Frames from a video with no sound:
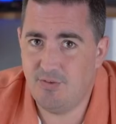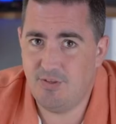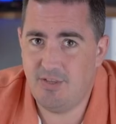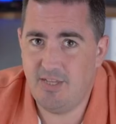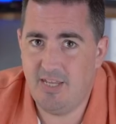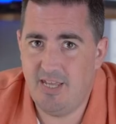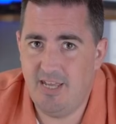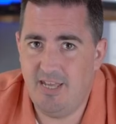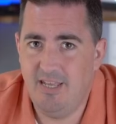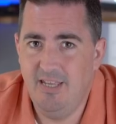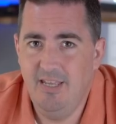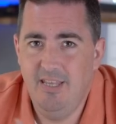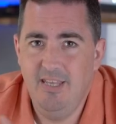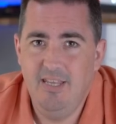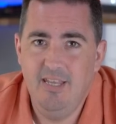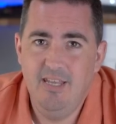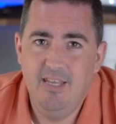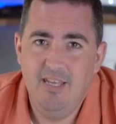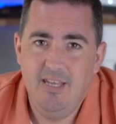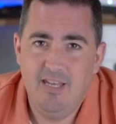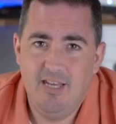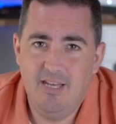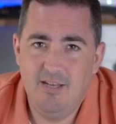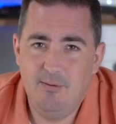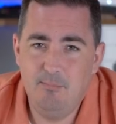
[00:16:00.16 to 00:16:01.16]
for that,
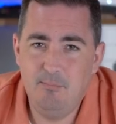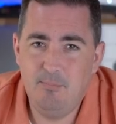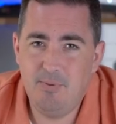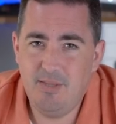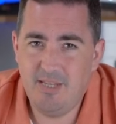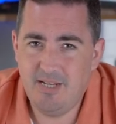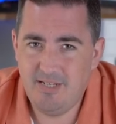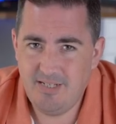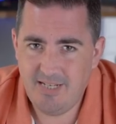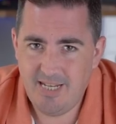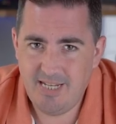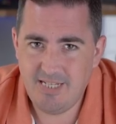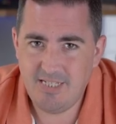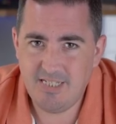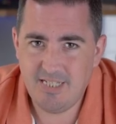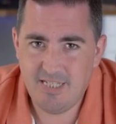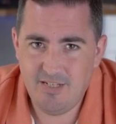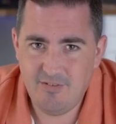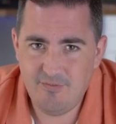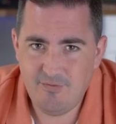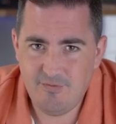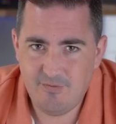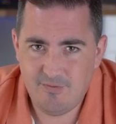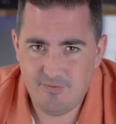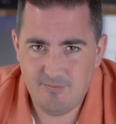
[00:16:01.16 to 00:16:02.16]
but they're
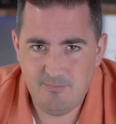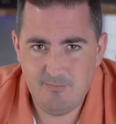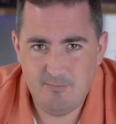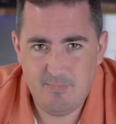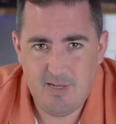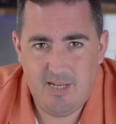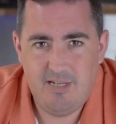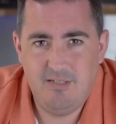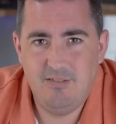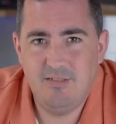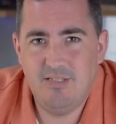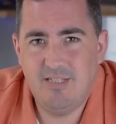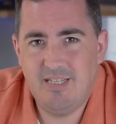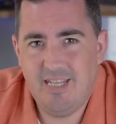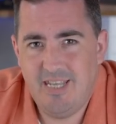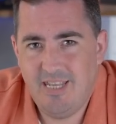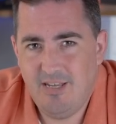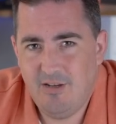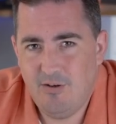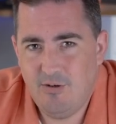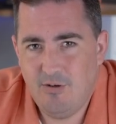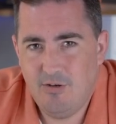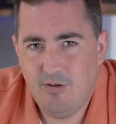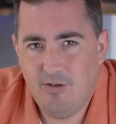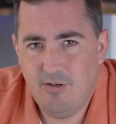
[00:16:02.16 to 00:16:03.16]
native mount.
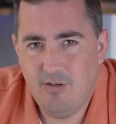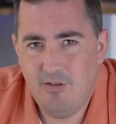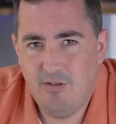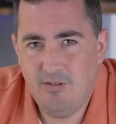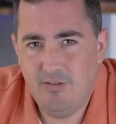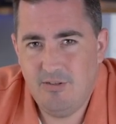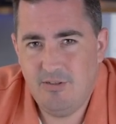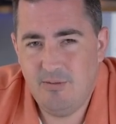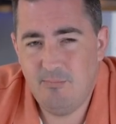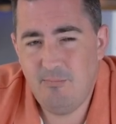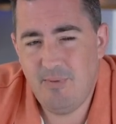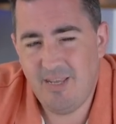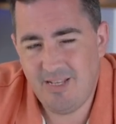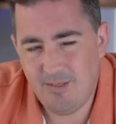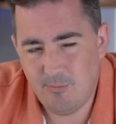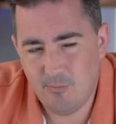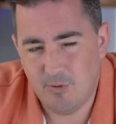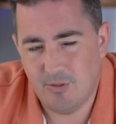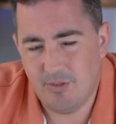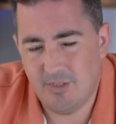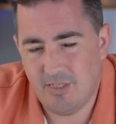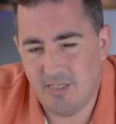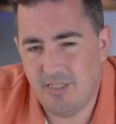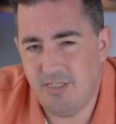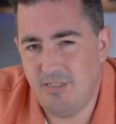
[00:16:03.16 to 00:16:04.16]
They are, the main
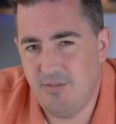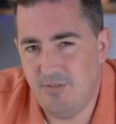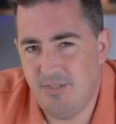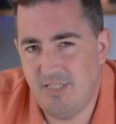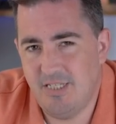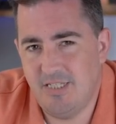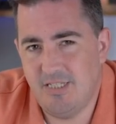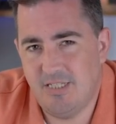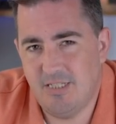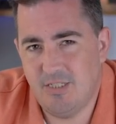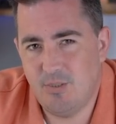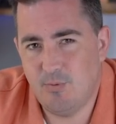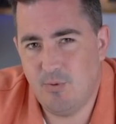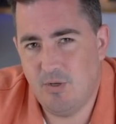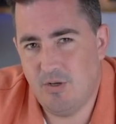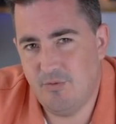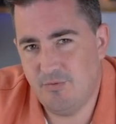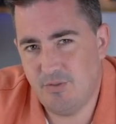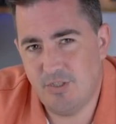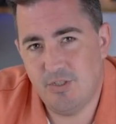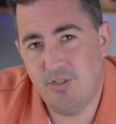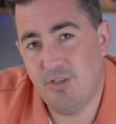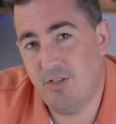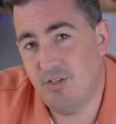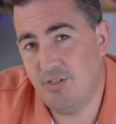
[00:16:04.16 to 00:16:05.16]
one that I use is the
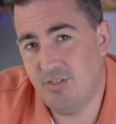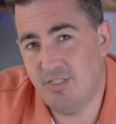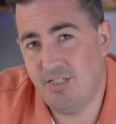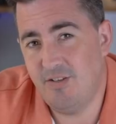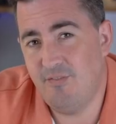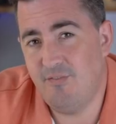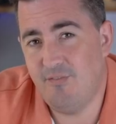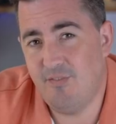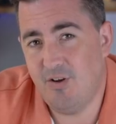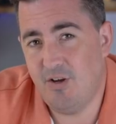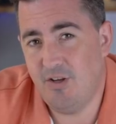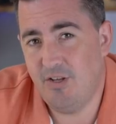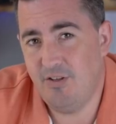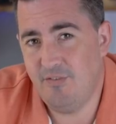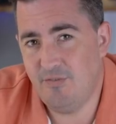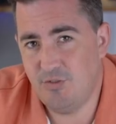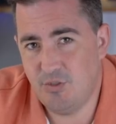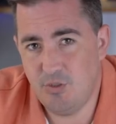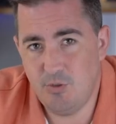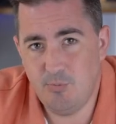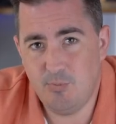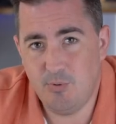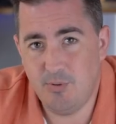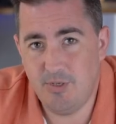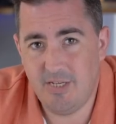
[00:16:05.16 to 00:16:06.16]
12-35
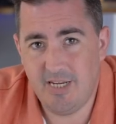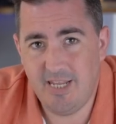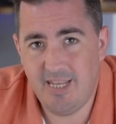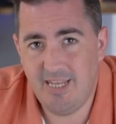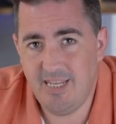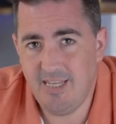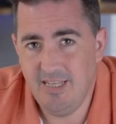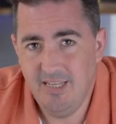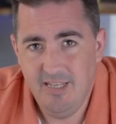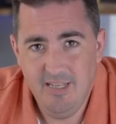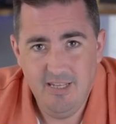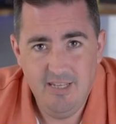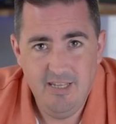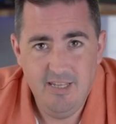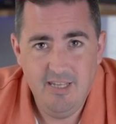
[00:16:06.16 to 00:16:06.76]
2.8.